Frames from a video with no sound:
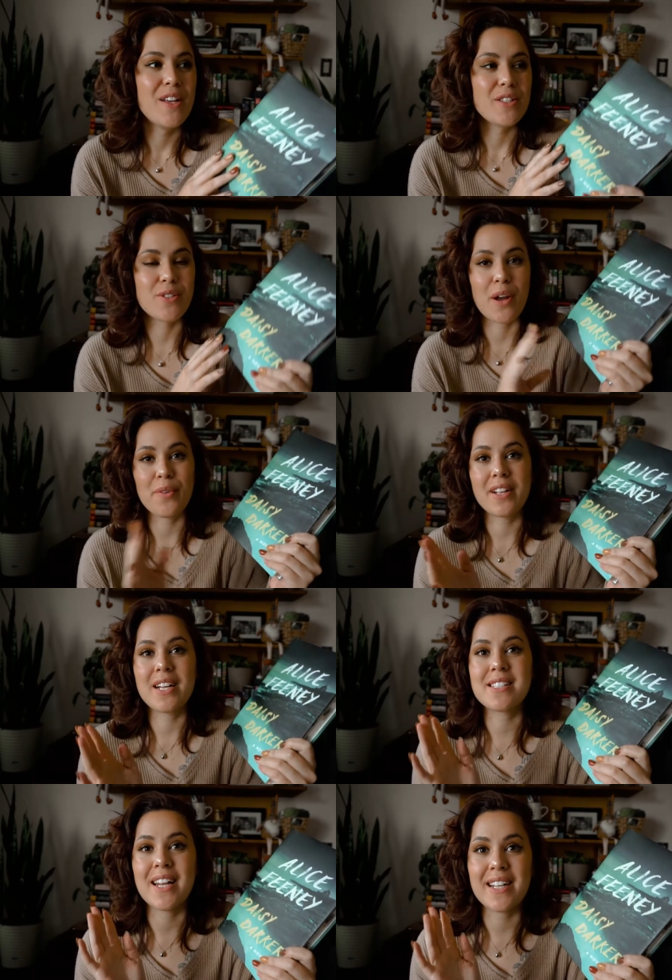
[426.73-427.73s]
So I
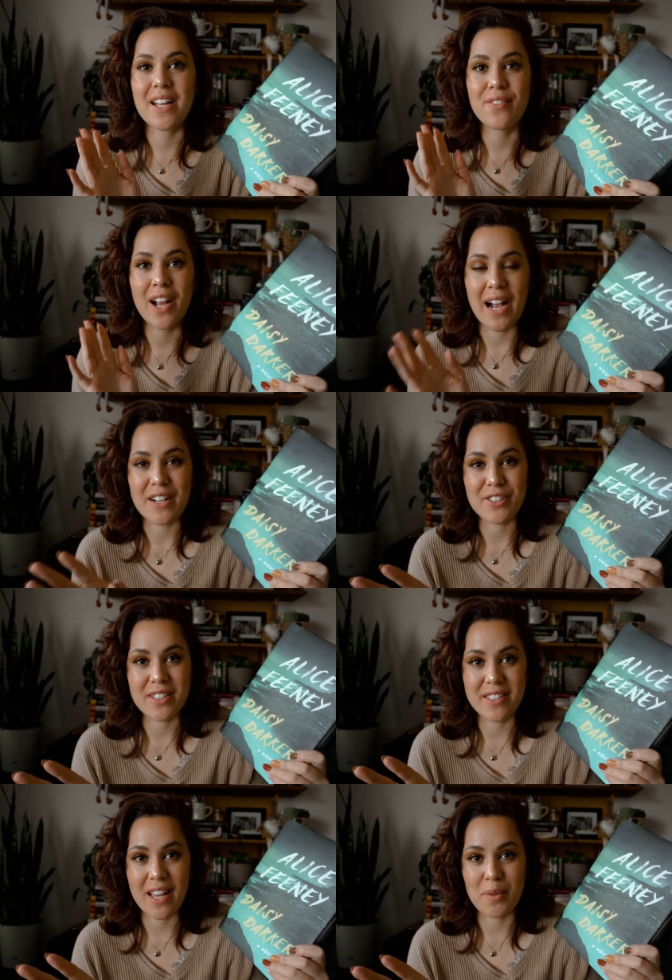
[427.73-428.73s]
realized that I never
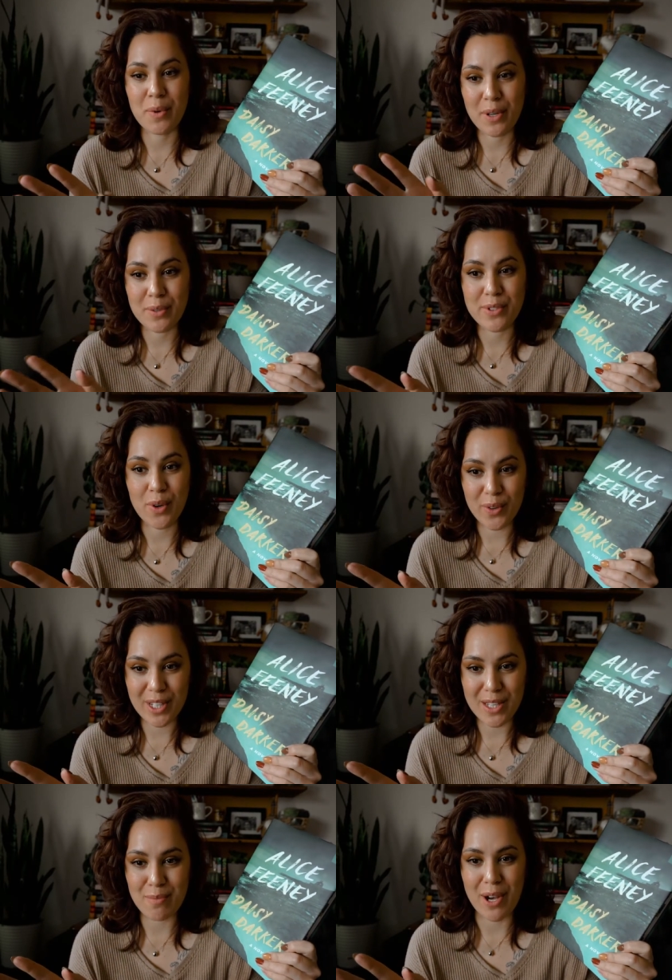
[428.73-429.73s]
actually said what it was
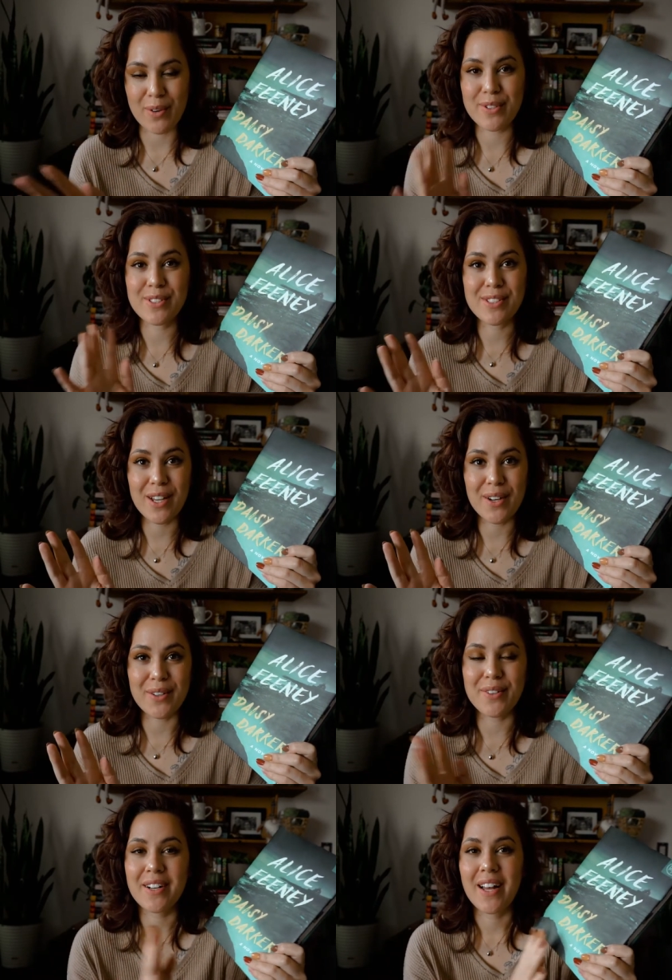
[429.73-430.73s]
totally about.
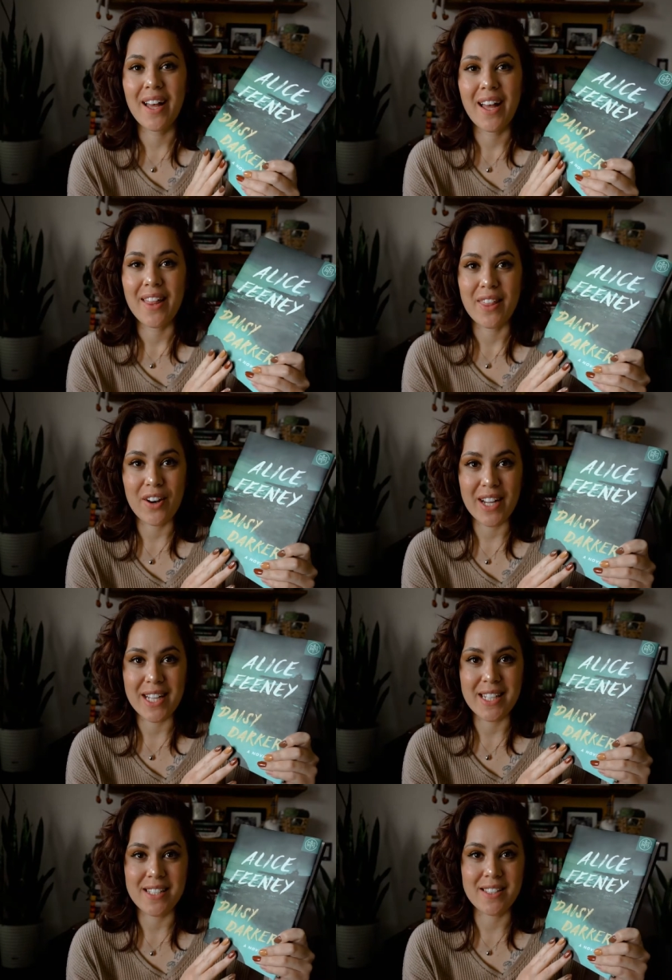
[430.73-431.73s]
So there
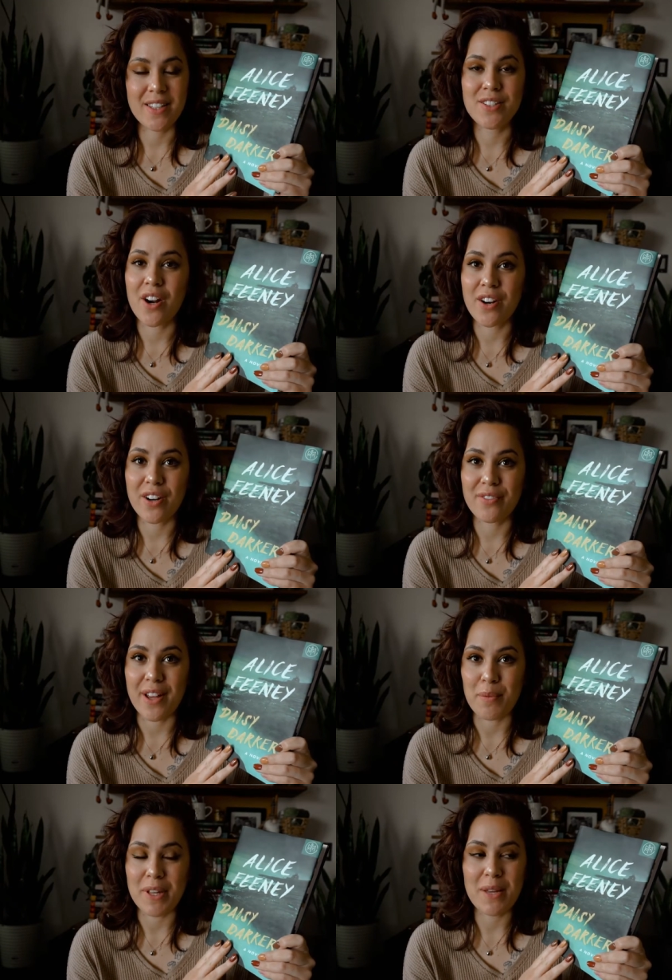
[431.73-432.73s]
is the Darker
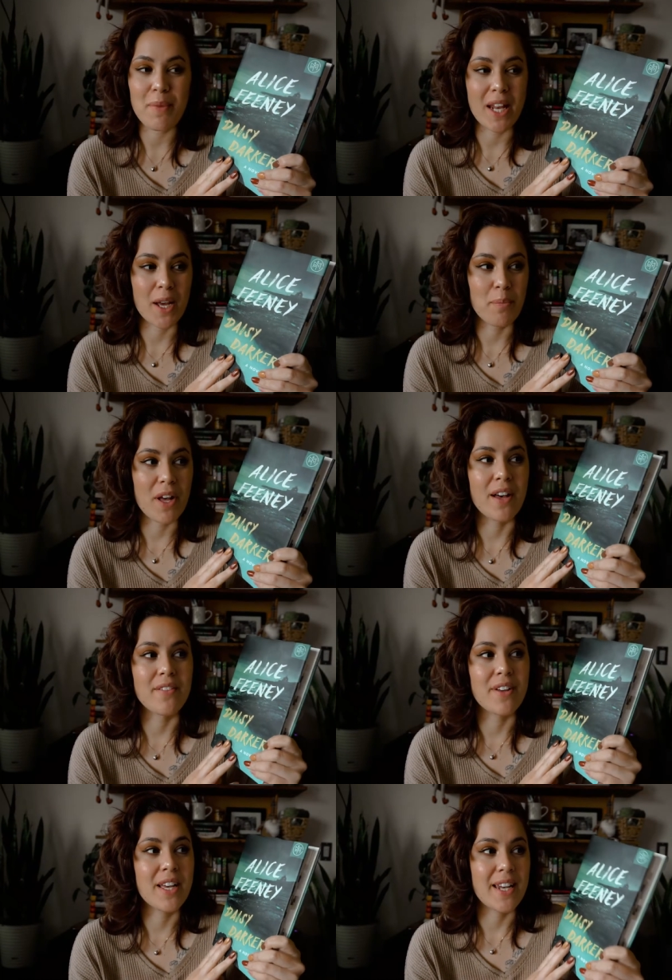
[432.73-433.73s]
family made up
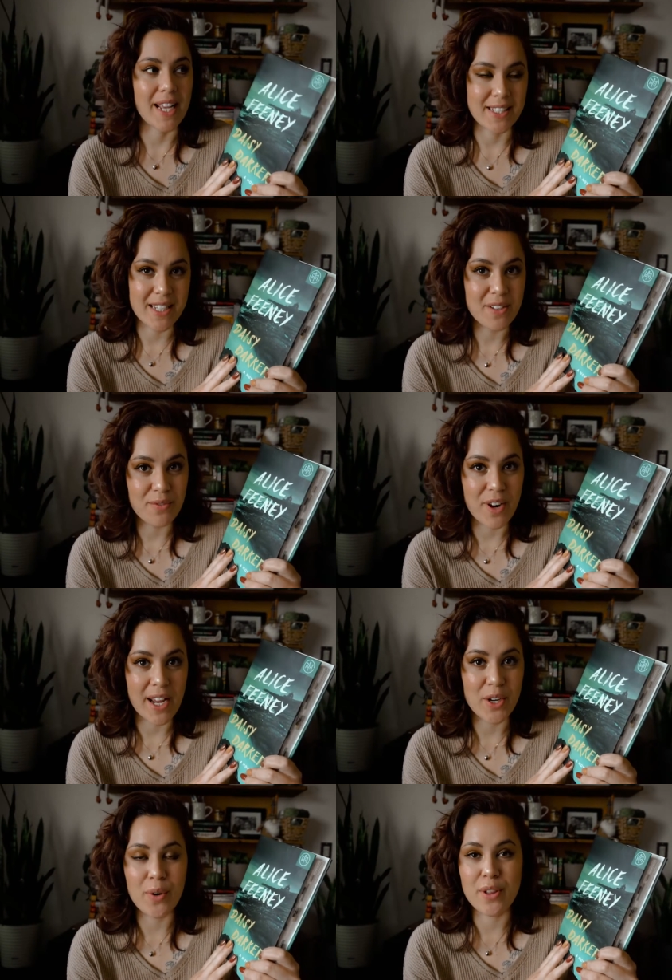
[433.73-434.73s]
of Nancy and
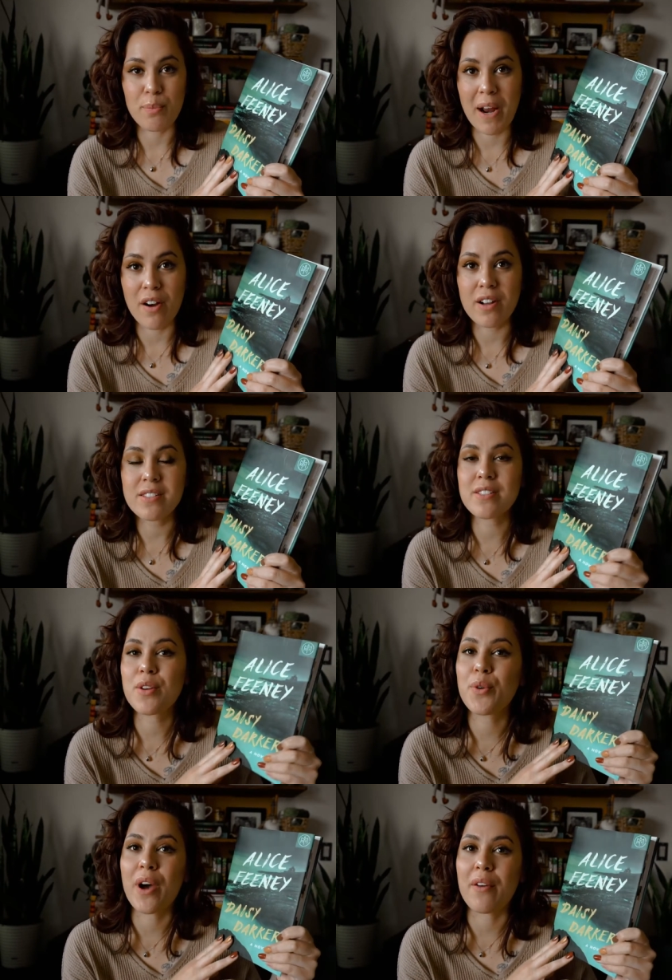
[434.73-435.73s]
Frank who are the parents
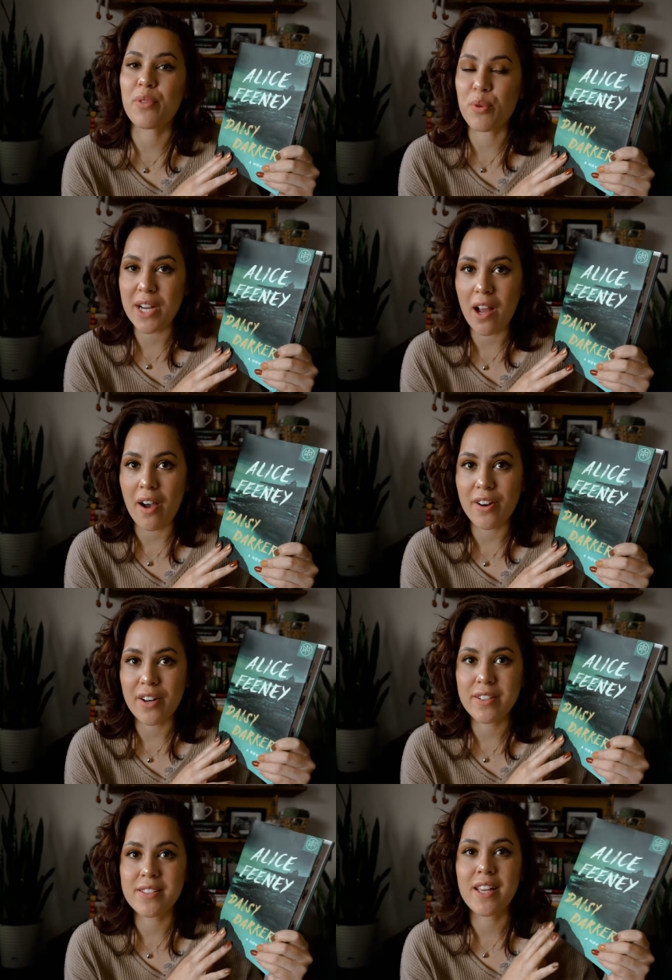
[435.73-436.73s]
who have three
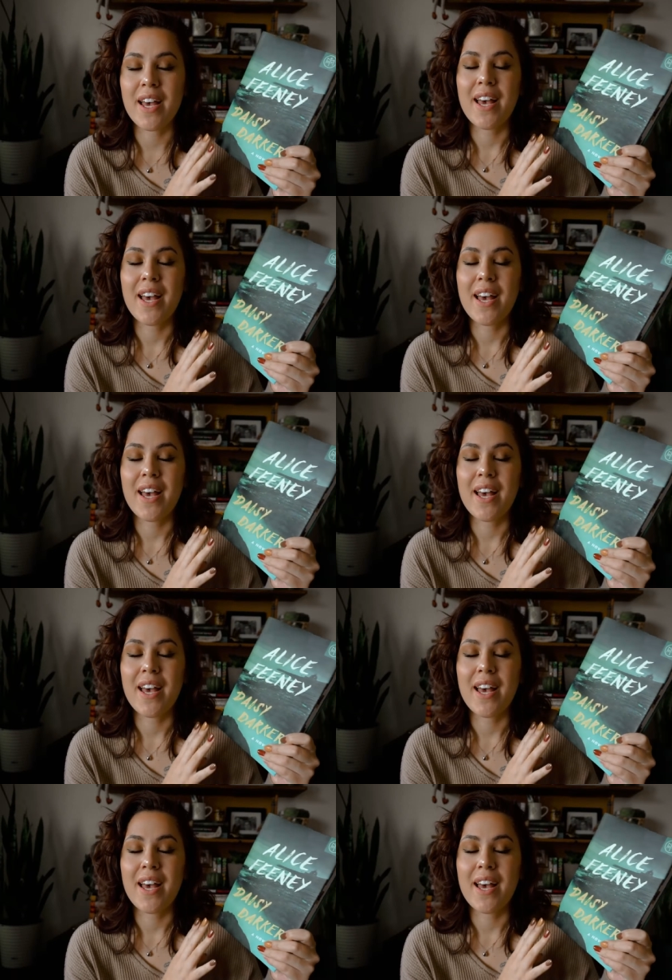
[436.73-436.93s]
daughters.